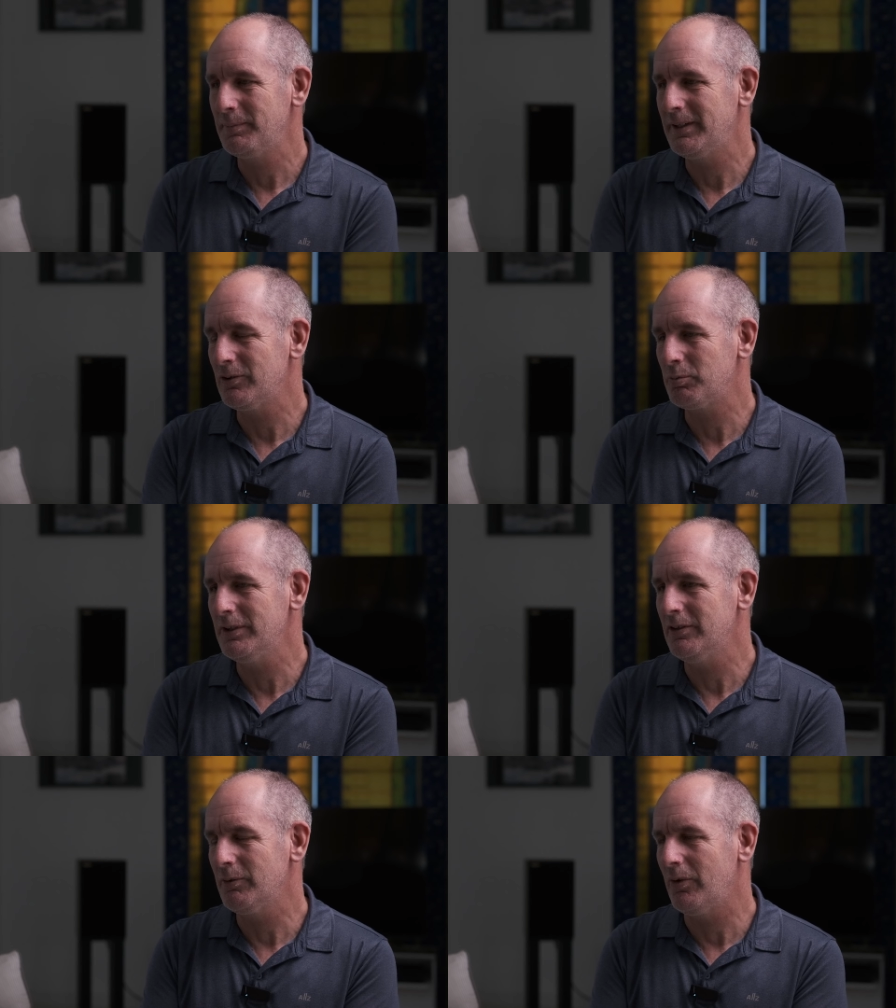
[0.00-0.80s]
because
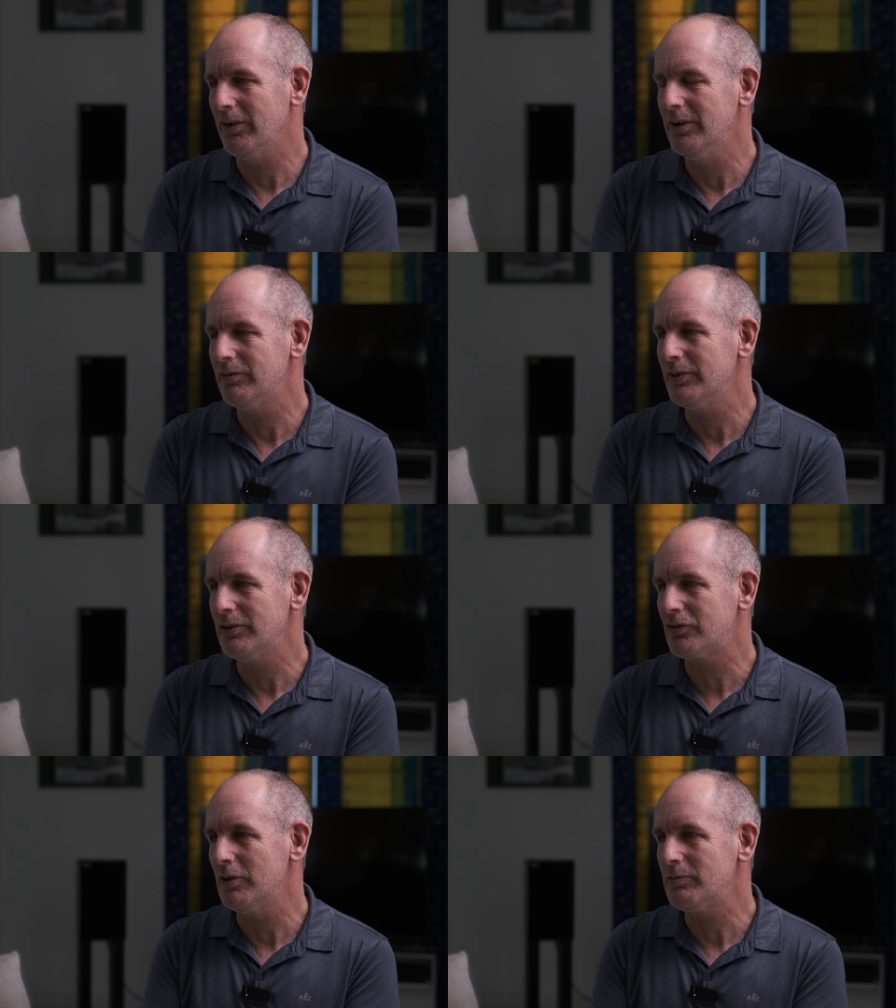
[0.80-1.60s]
when on her
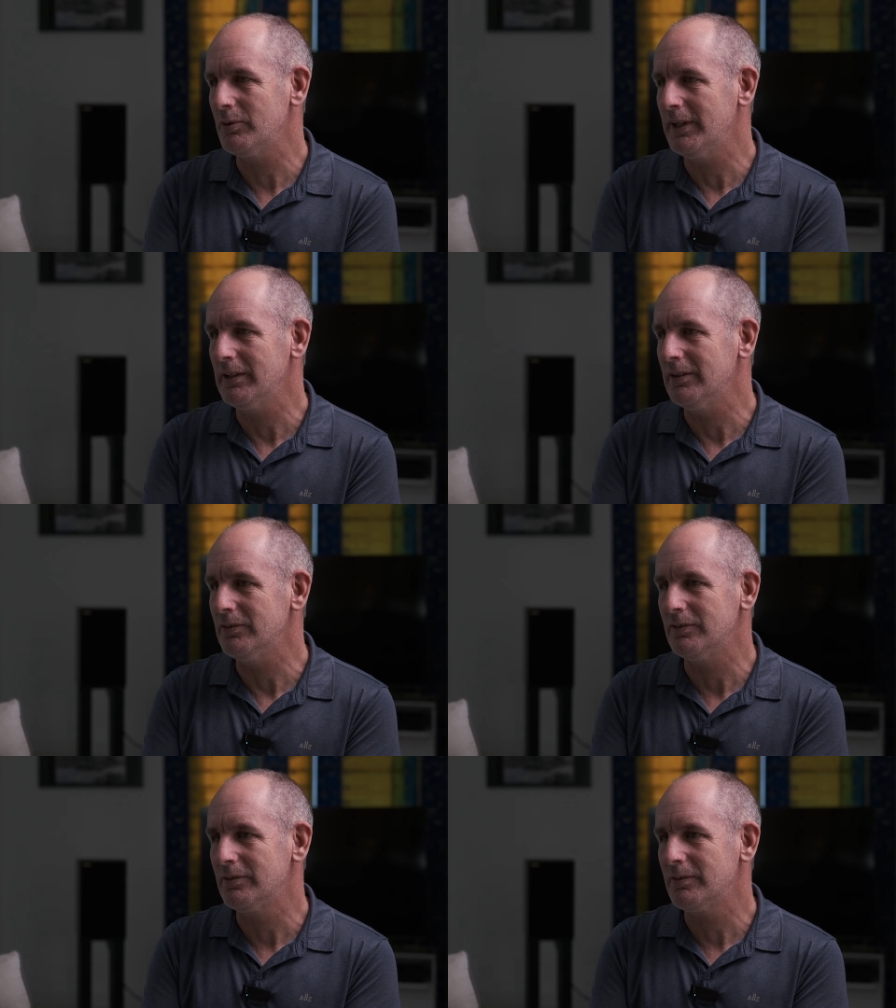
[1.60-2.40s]
first trip to England,
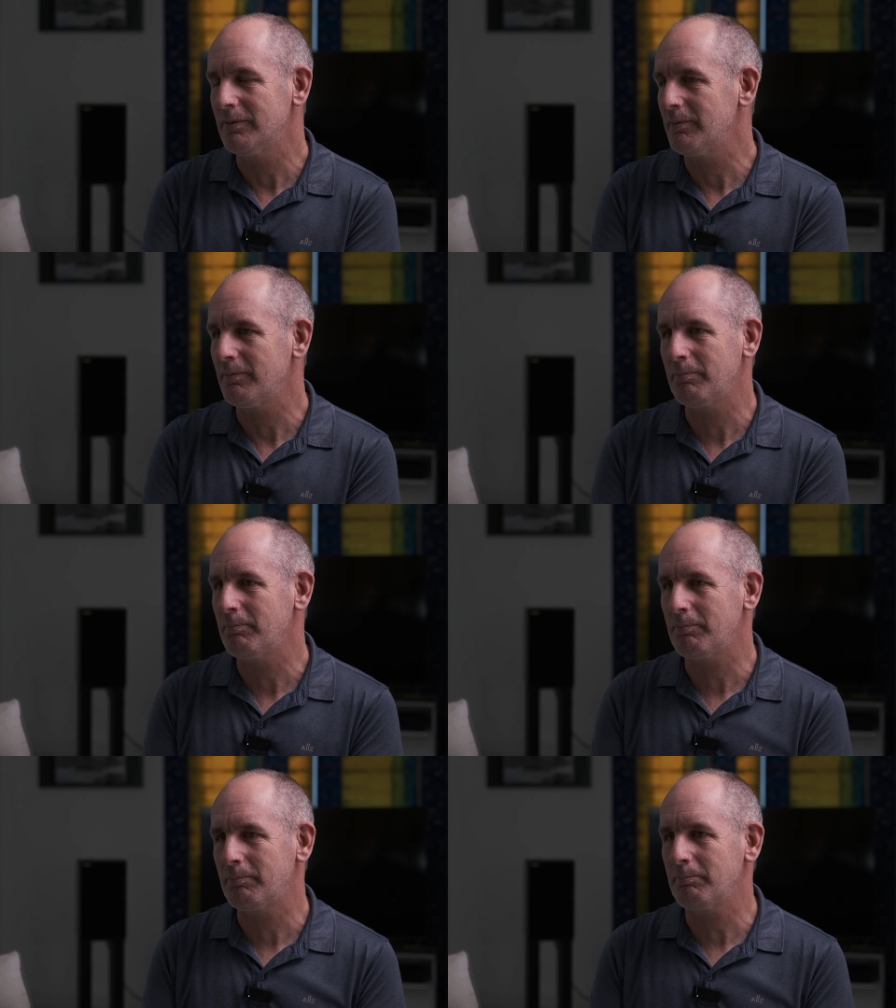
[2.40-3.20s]

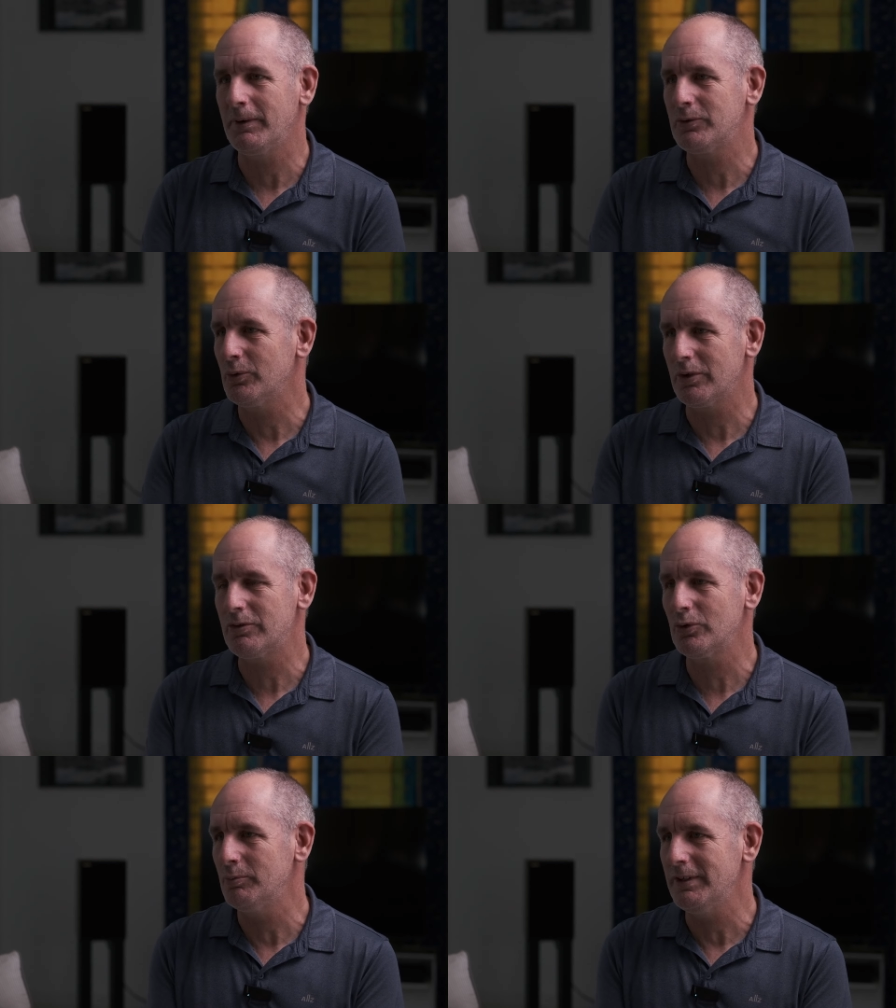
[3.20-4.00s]
my daughter
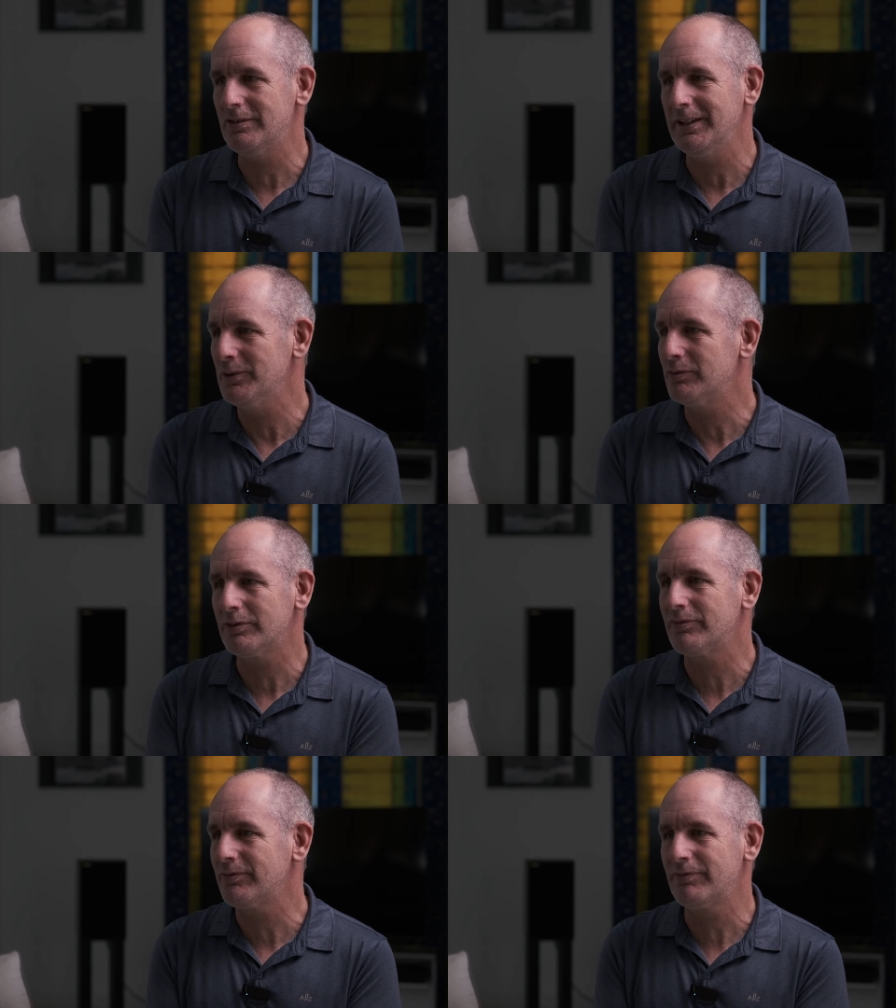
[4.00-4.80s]
saw me single for
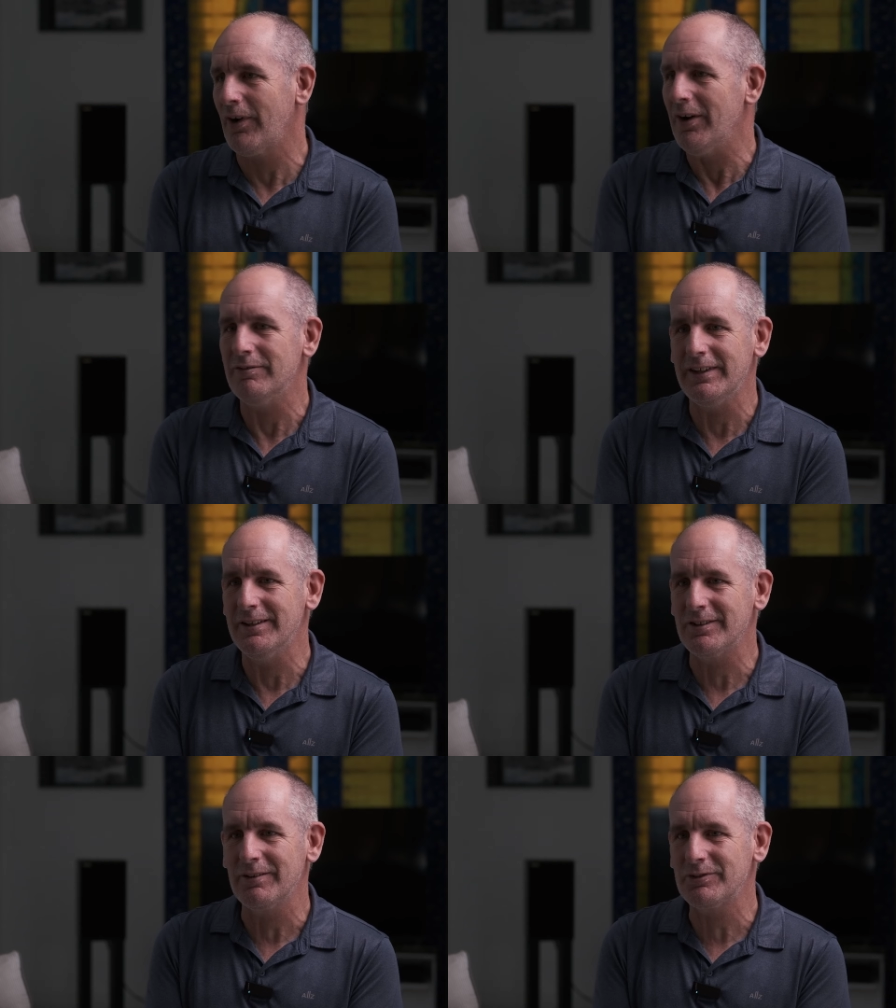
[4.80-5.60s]
five
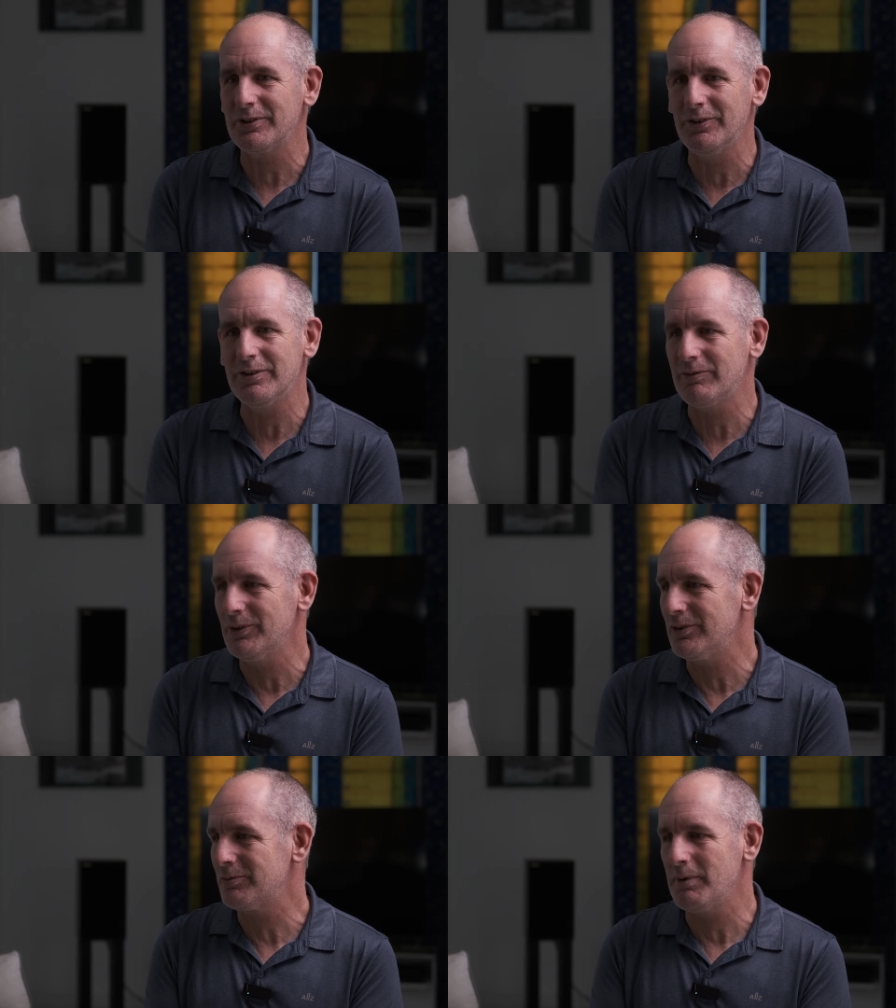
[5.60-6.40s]
years after I got
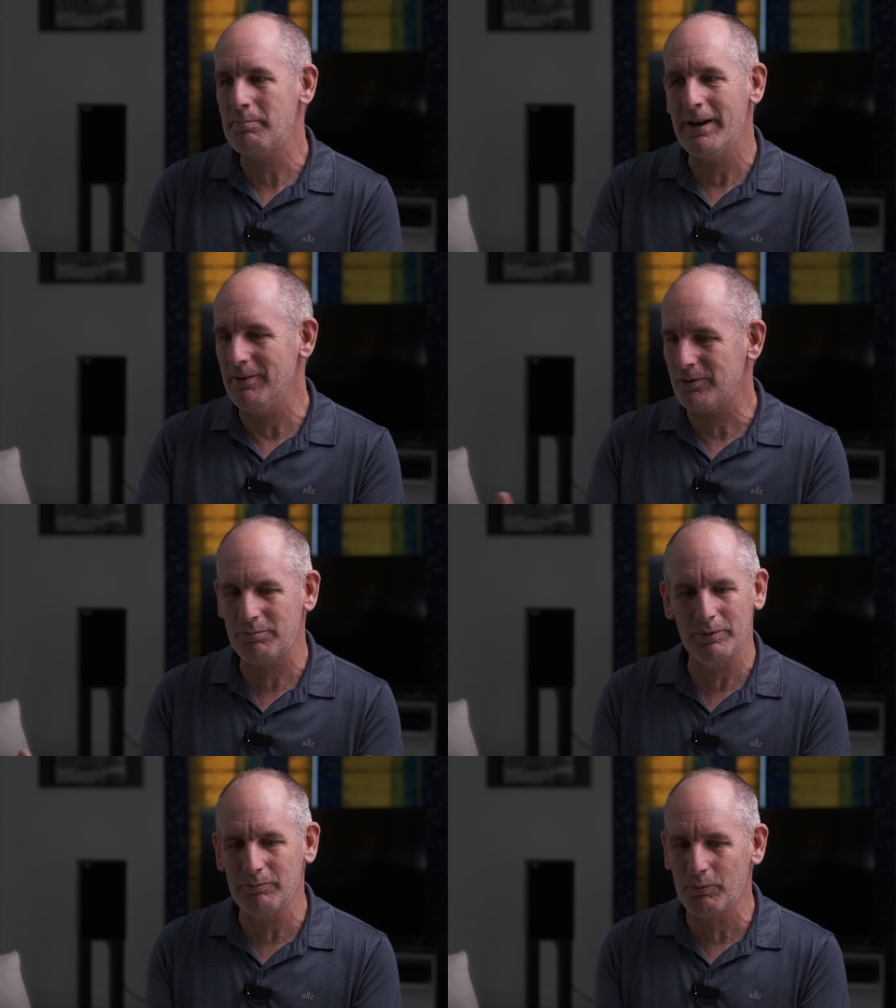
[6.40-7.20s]
divorced. My parents
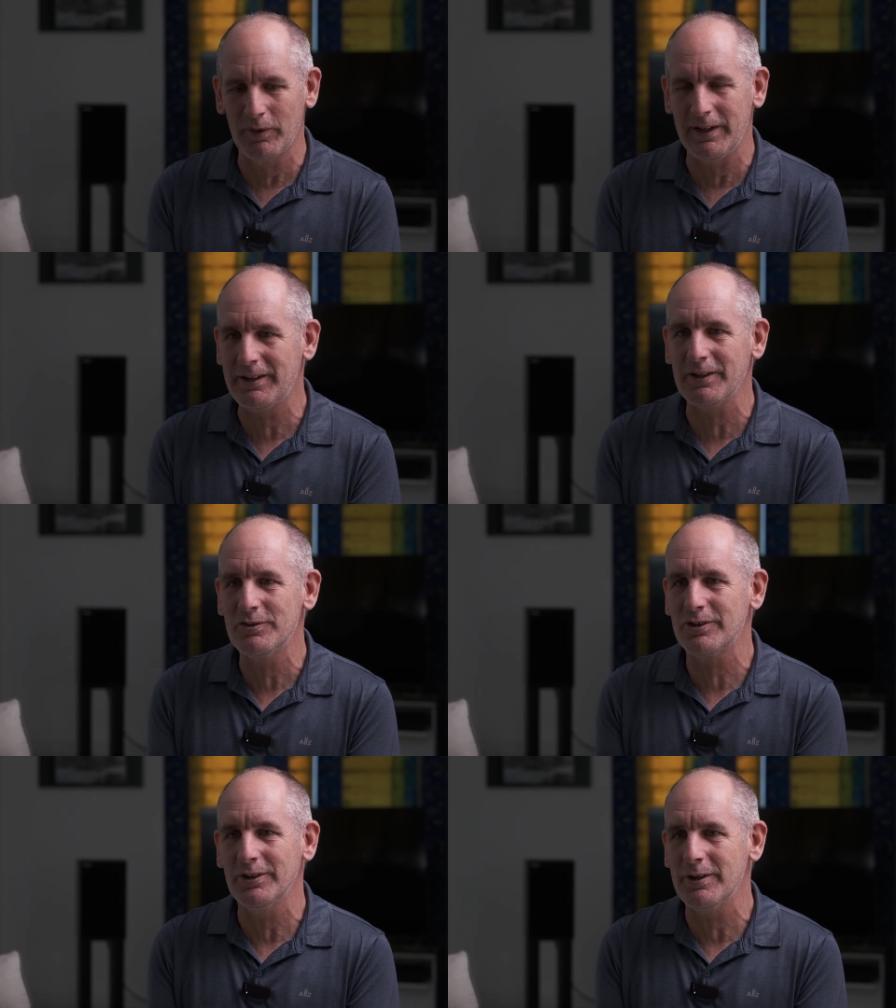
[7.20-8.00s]
were really
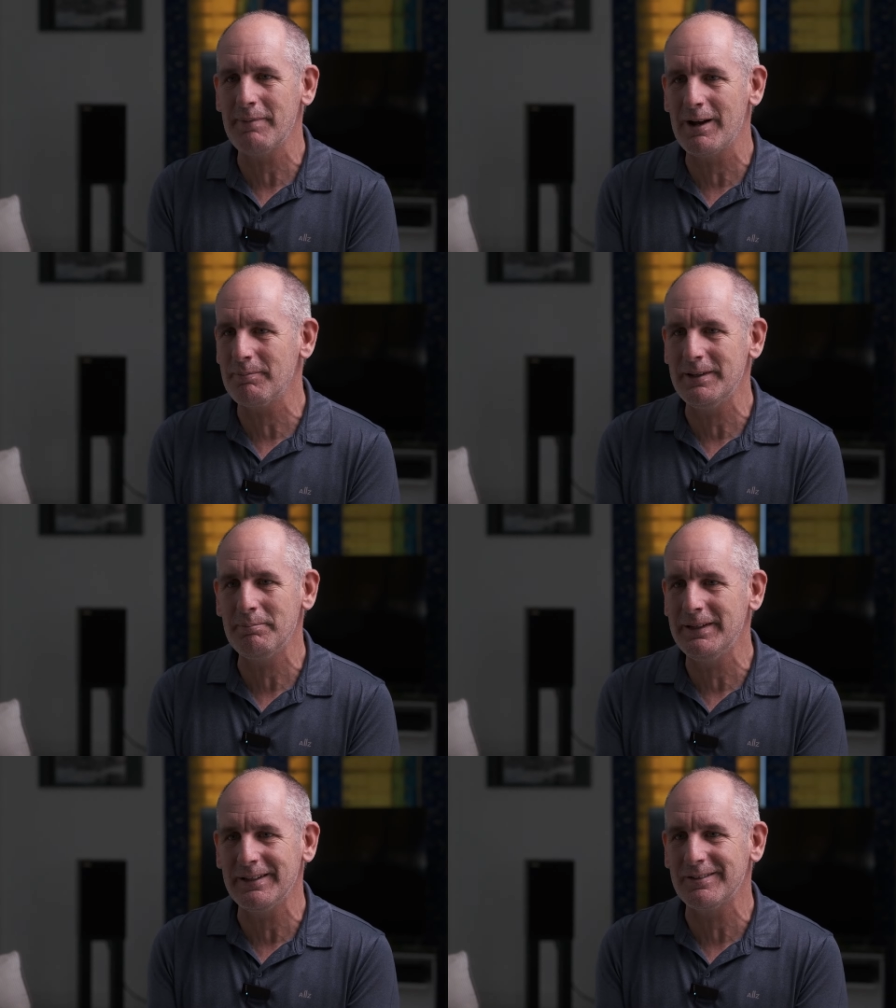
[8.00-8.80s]
concerned about me
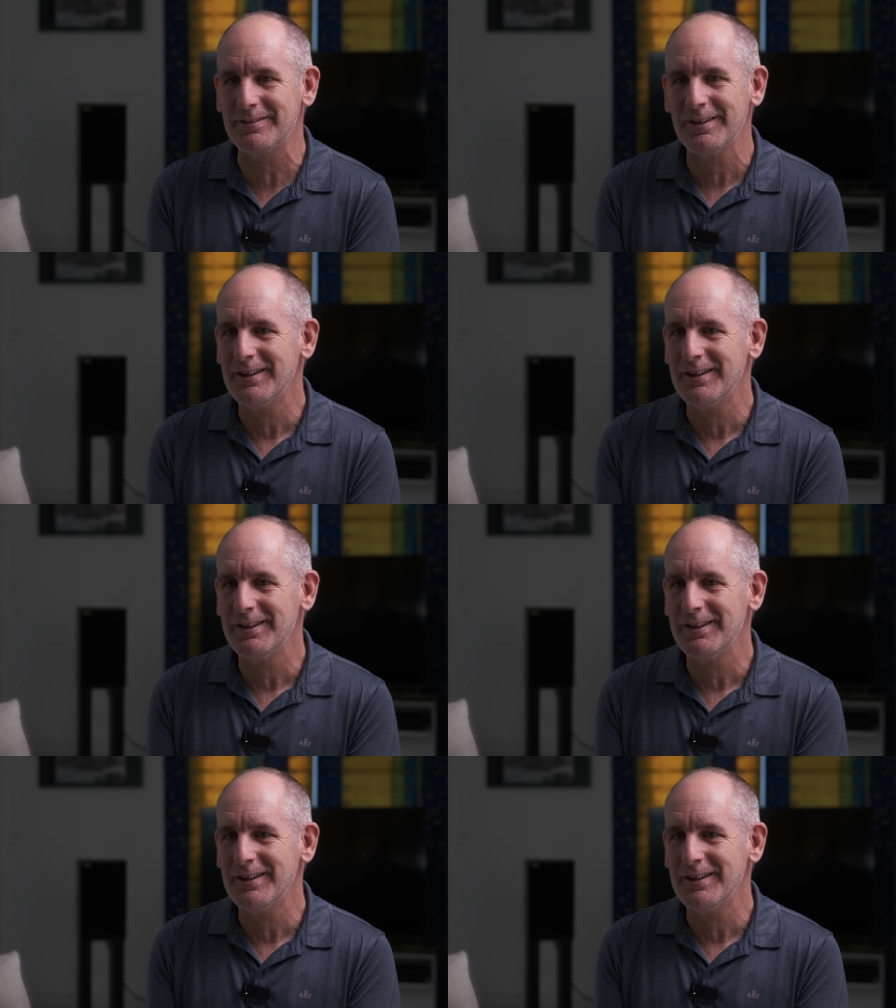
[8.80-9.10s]
being,